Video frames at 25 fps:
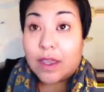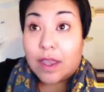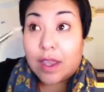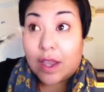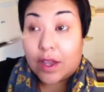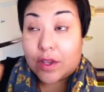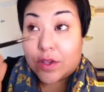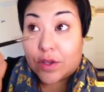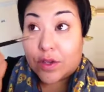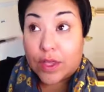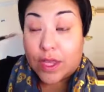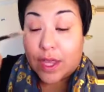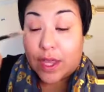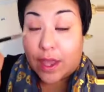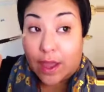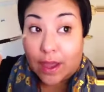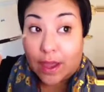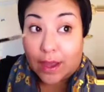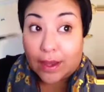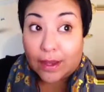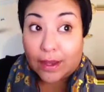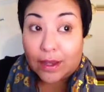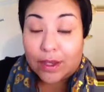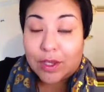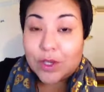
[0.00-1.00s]
under the
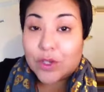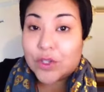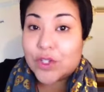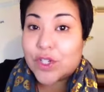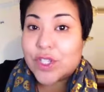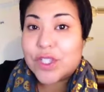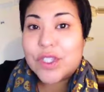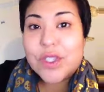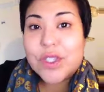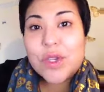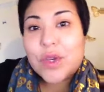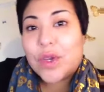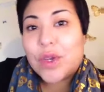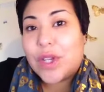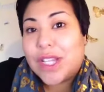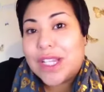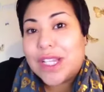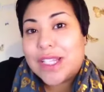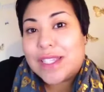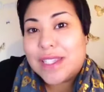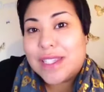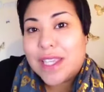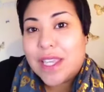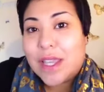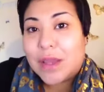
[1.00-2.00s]
eye. You're going to
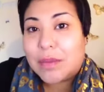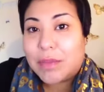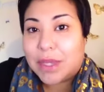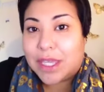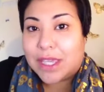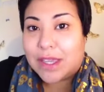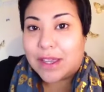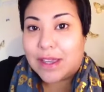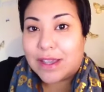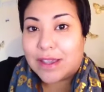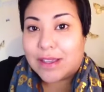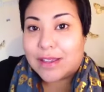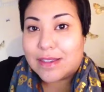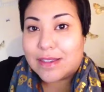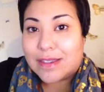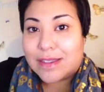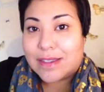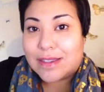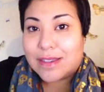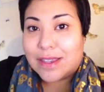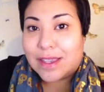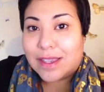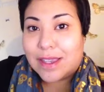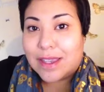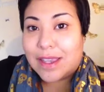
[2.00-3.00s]
see it
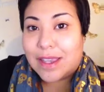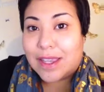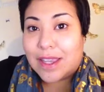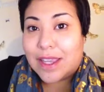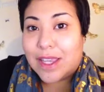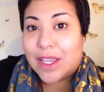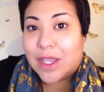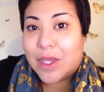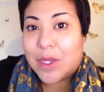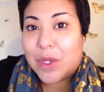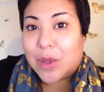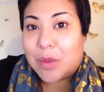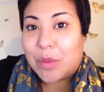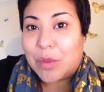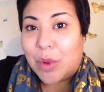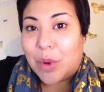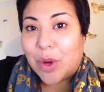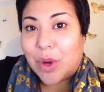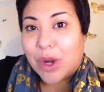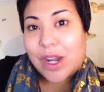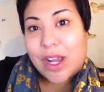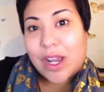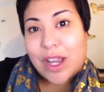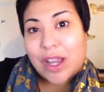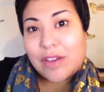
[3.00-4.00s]
because you're
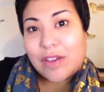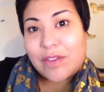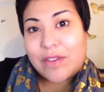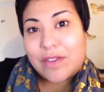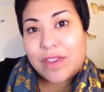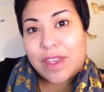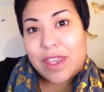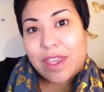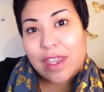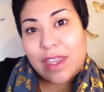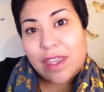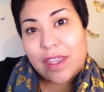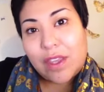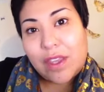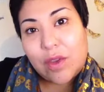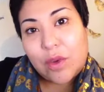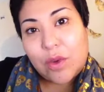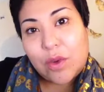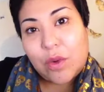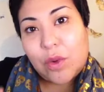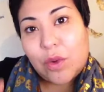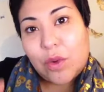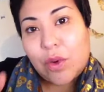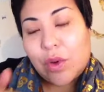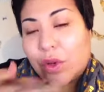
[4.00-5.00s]
more of the
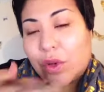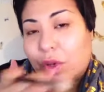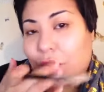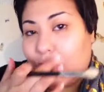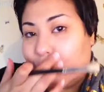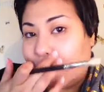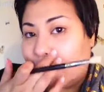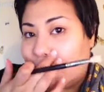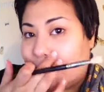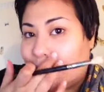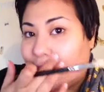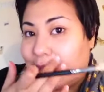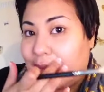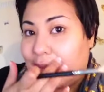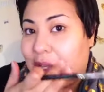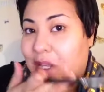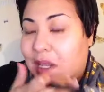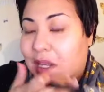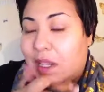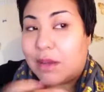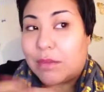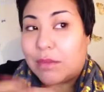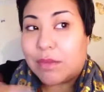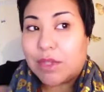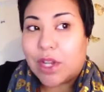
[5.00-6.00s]
cool to
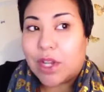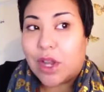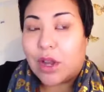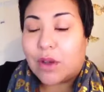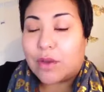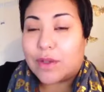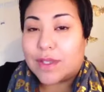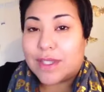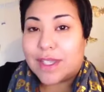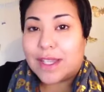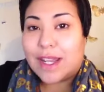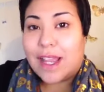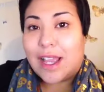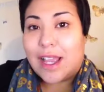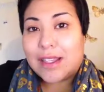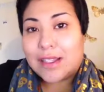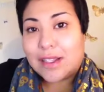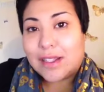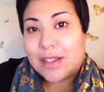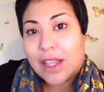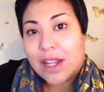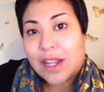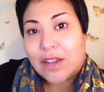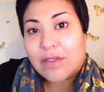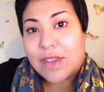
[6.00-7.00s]
medium tones that has a
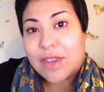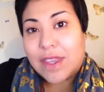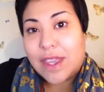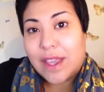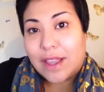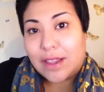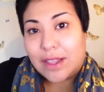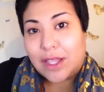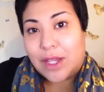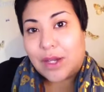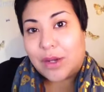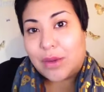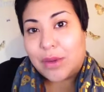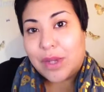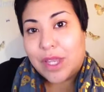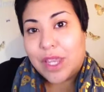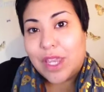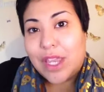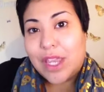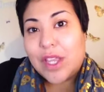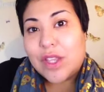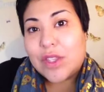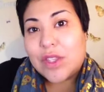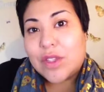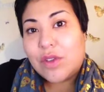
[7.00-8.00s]
lot of yellow.
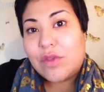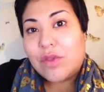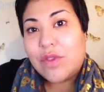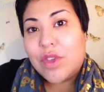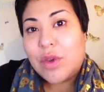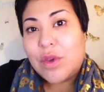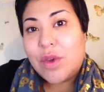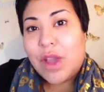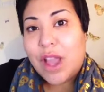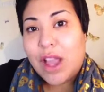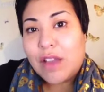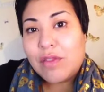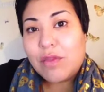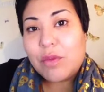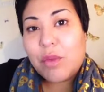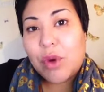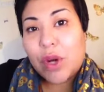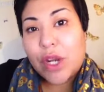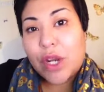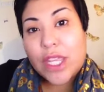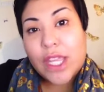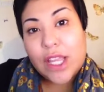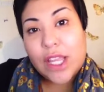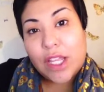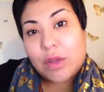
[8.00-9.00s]
So if you have more
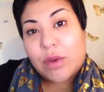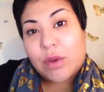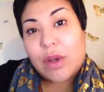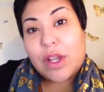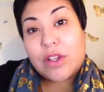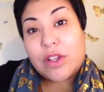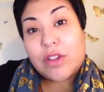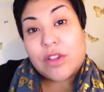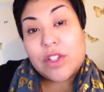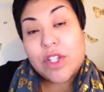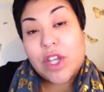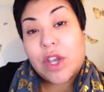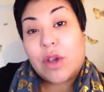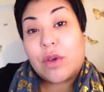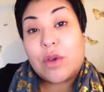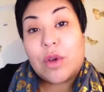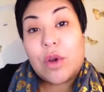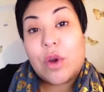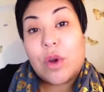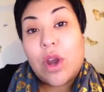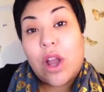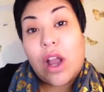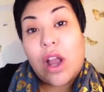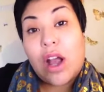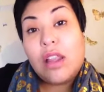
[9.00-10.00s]
yellow undertone
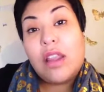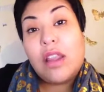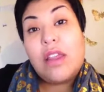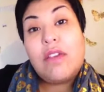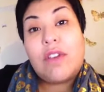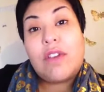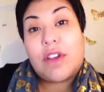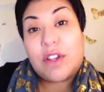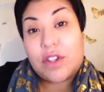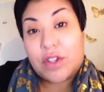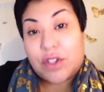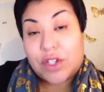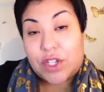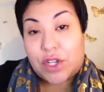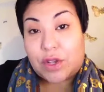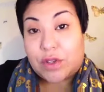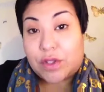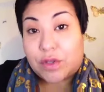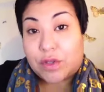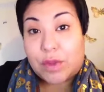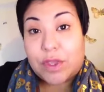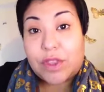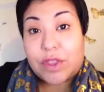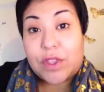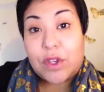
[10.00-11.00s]
or olive
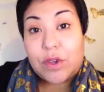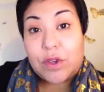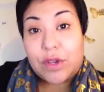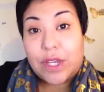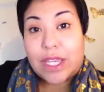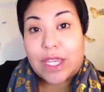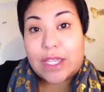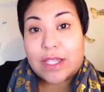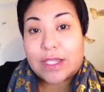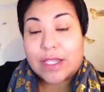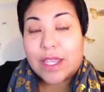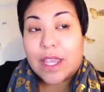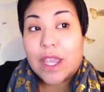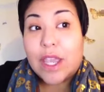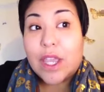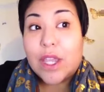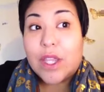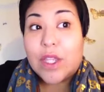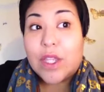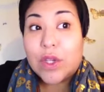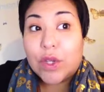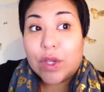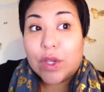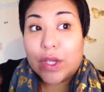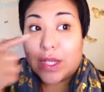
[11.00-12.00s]
undertones with the greens,
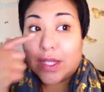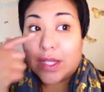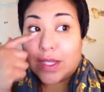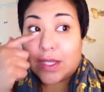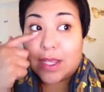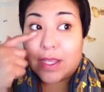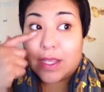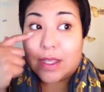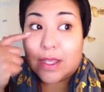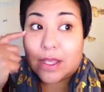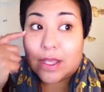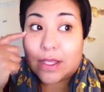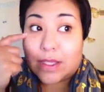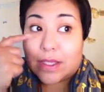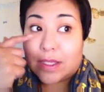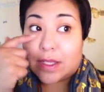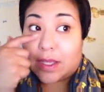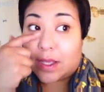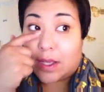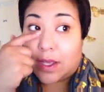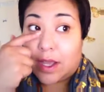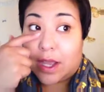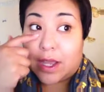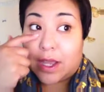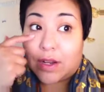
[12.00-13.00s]
you're going to see this
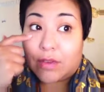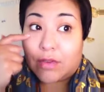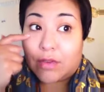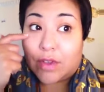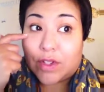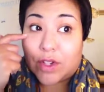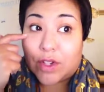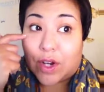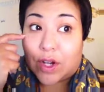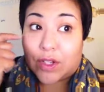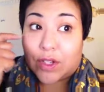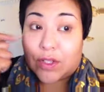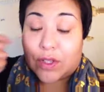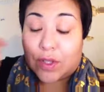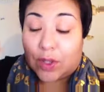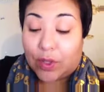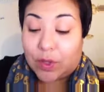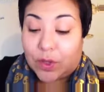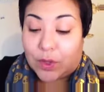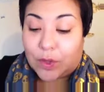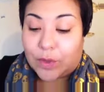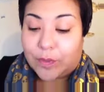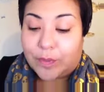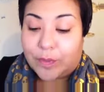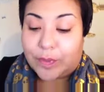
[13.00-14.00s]
kind of a dark circle.